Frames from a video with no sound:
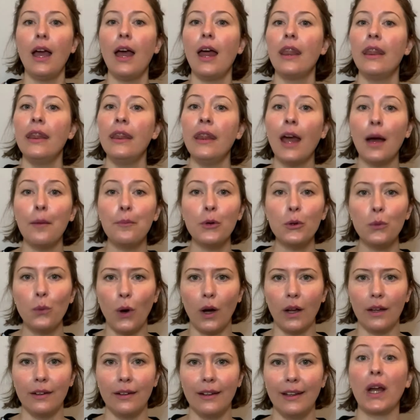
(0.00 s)
Number
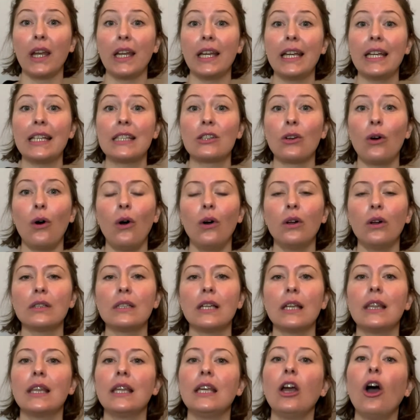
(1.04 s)
1, it's
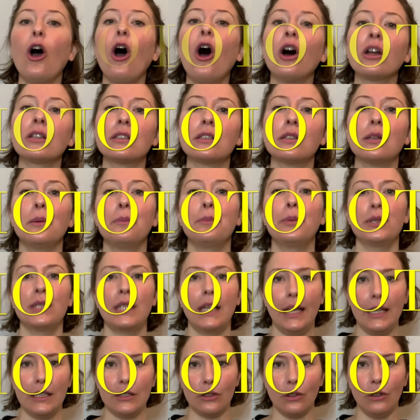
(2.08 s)
called the hot
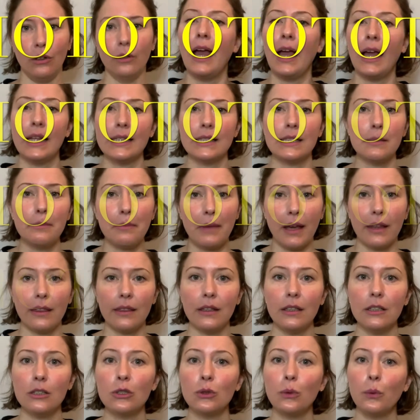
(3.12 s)
potato. It's a
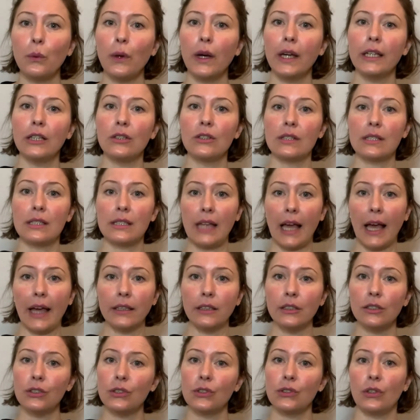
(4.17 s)
method where you
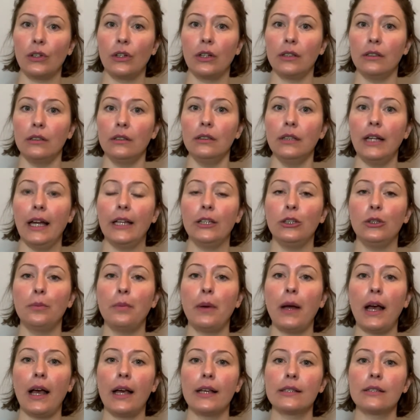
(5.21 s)
stand in a circle and you
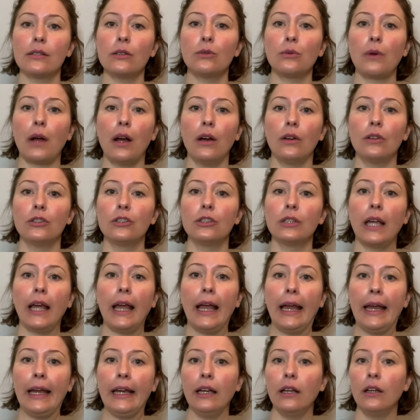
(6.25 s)
pass around
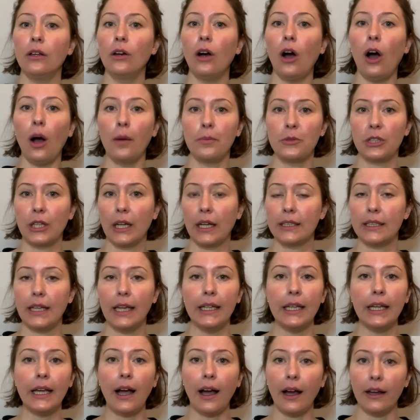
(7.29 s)
a object,
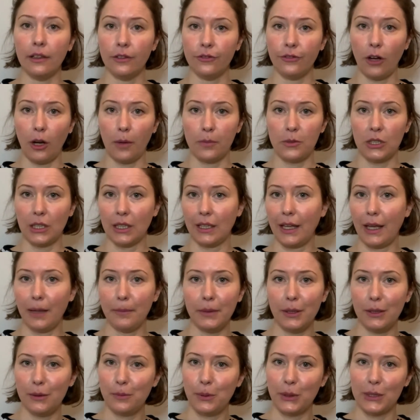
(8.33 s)
any kind of object, can
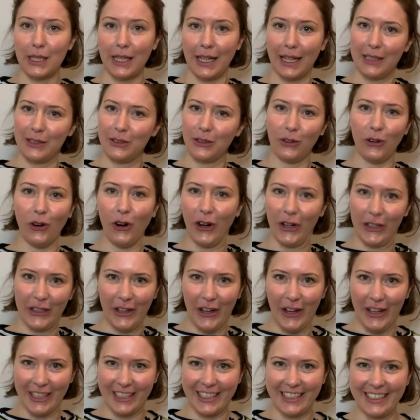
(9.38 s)
be a potato or
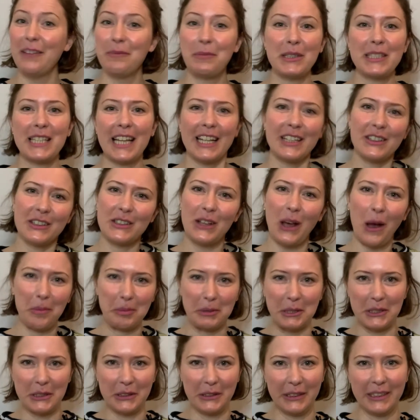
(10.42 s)
not. Potato is
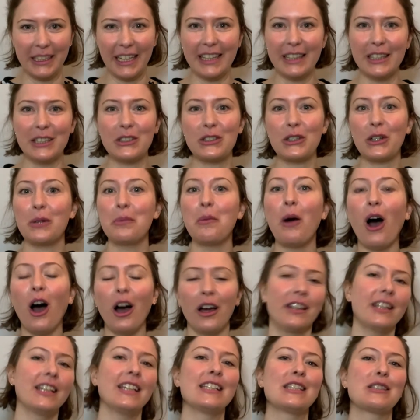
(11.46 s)
optional and the term
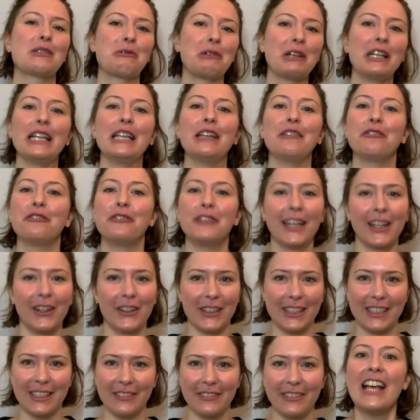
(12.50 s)
hot is really
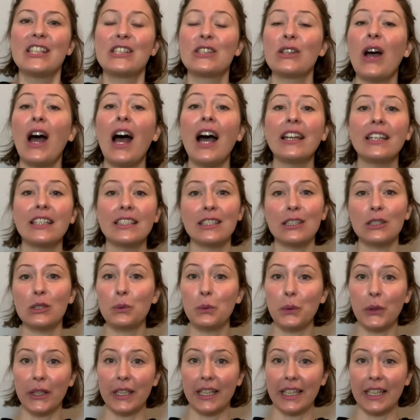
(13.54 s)
figurative. So how does this work